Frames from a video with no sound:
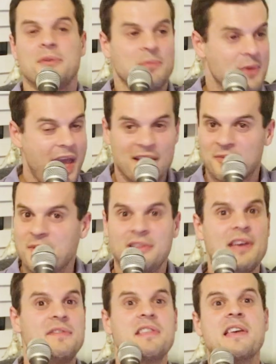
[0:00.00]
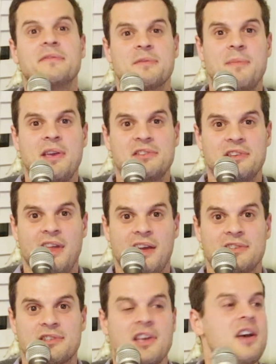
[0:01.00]
yes, we live in the information
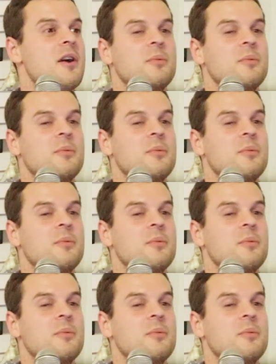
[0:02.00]
age.